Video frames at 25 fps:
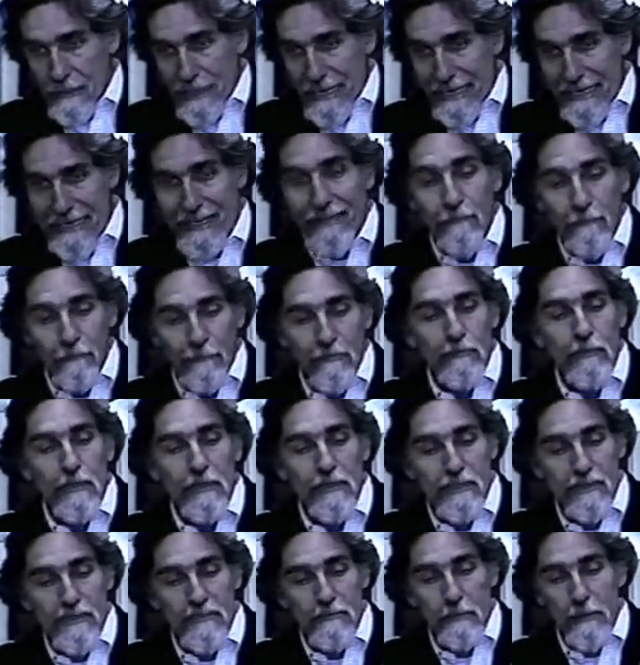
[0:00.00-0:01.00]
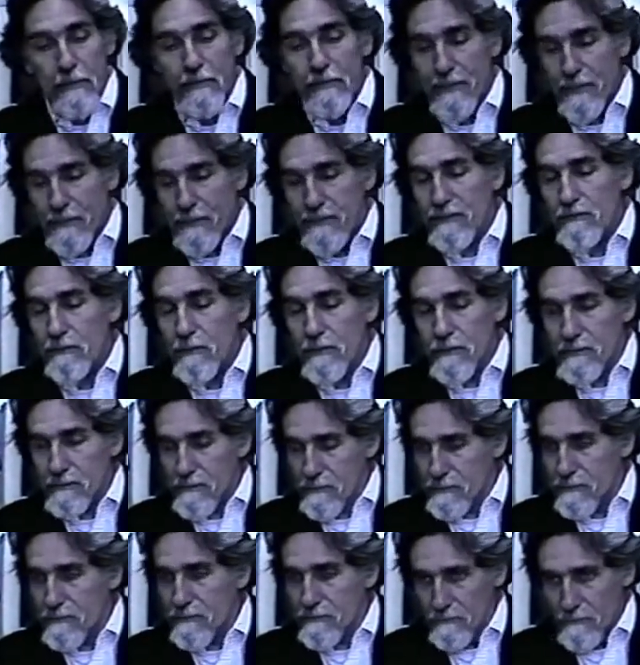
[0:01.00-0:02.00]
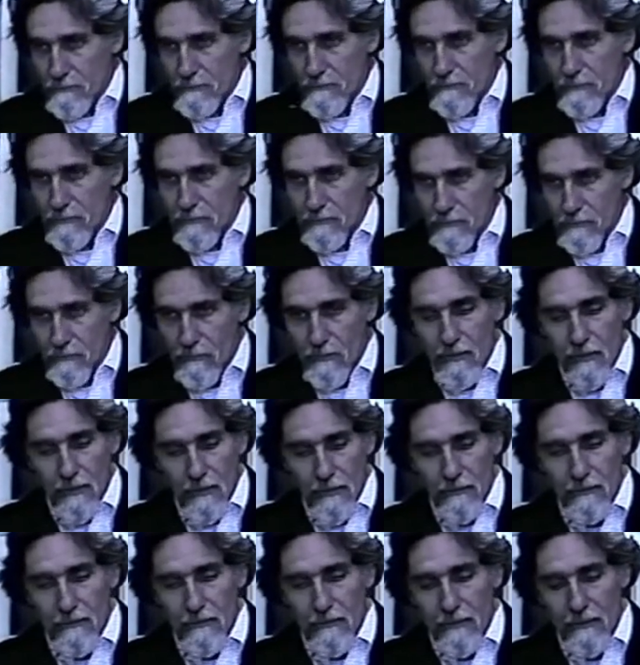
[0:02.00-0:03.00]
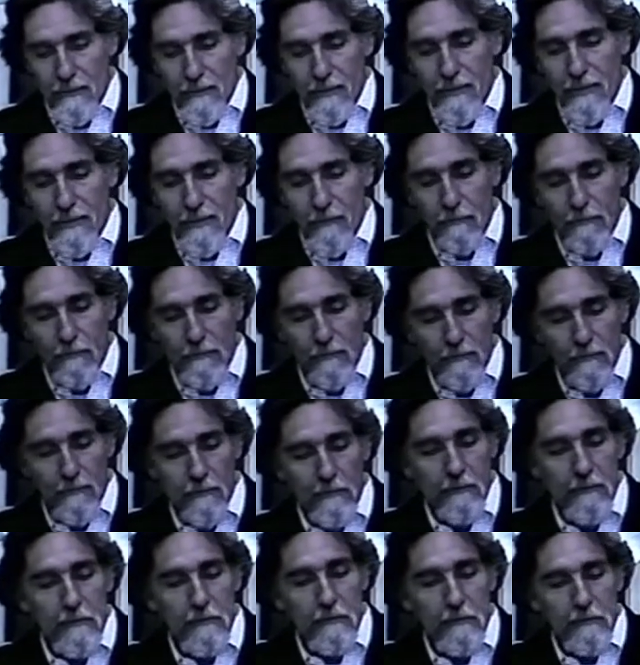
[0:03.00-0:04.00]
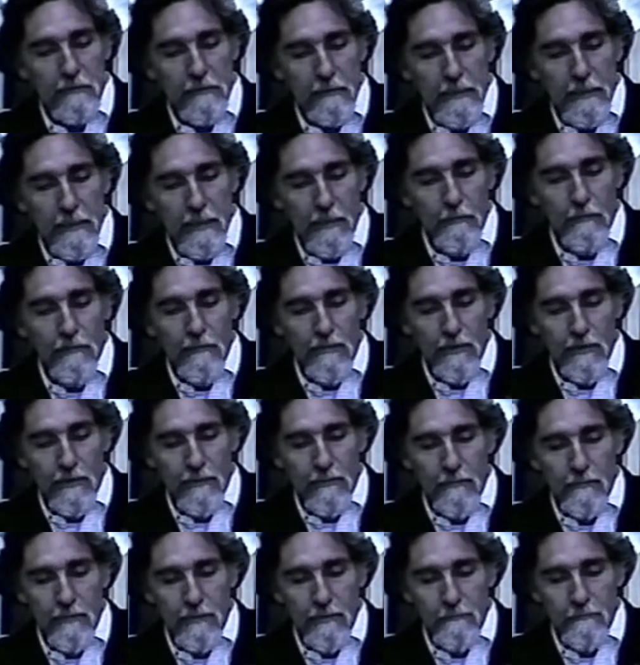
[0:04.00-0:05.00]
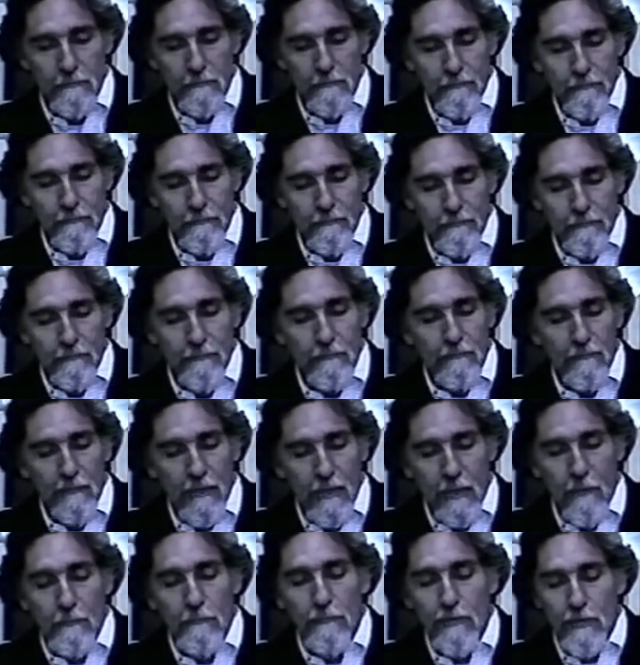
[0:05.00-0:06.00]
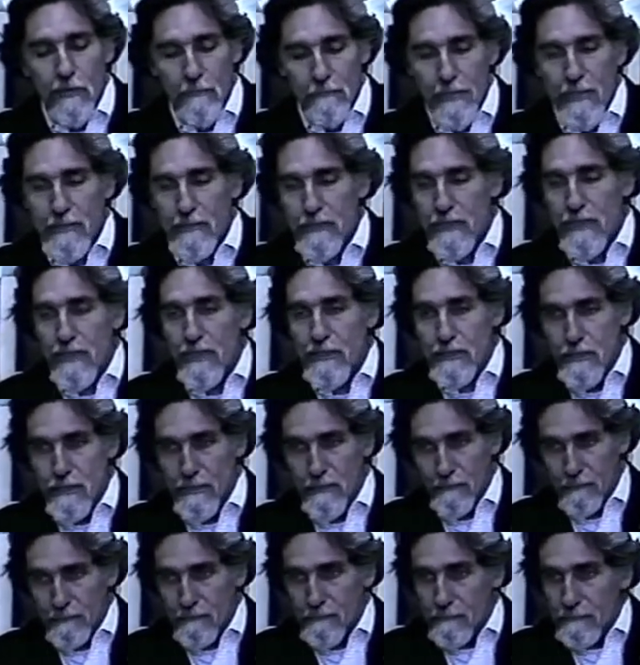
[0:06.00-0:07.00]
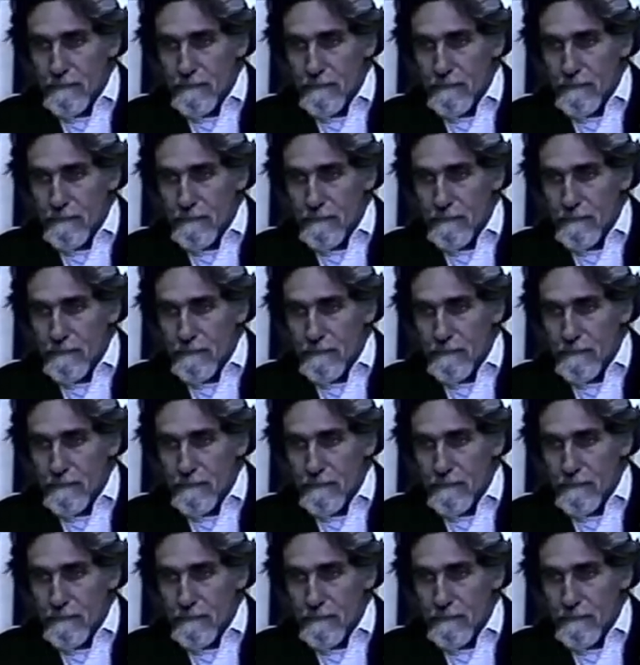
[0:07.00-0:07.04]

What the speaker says: it helps one experience what's going on. It helps our imagination